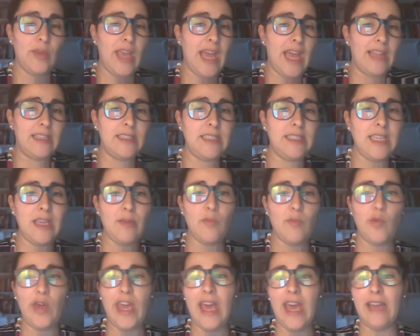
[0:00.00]
We had a
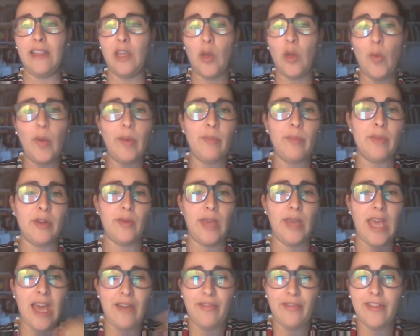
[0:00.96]
team, we had equipment, we
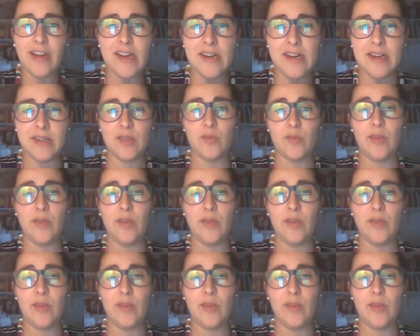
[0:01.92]
have cars,